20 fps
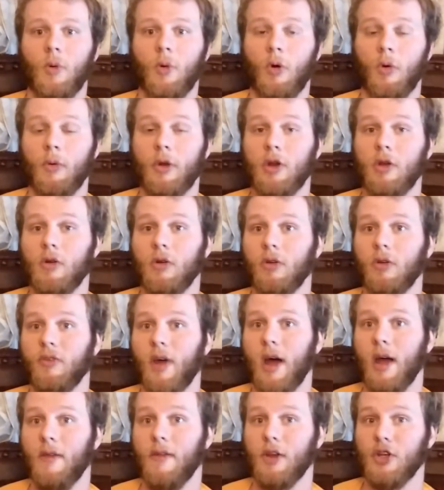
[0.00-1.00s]
Or when you
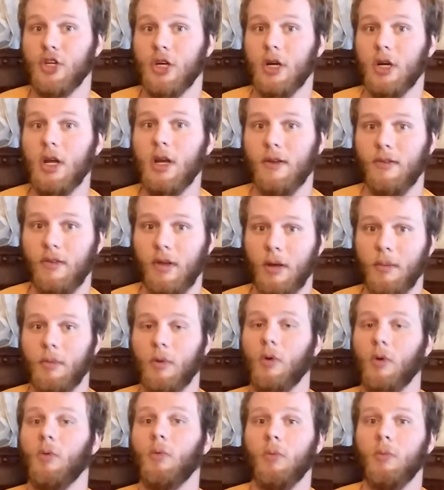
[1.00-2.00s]
decide that you're going to tip,
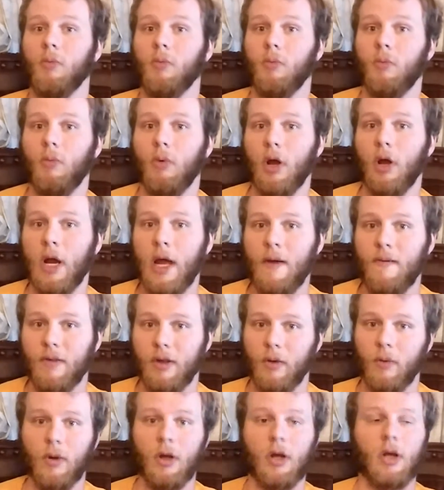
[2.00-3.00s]
or what have
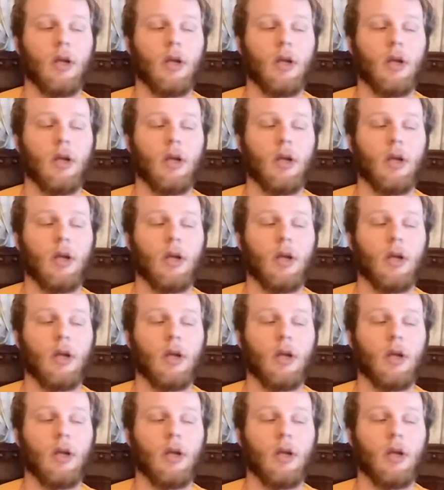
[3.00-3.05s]
you.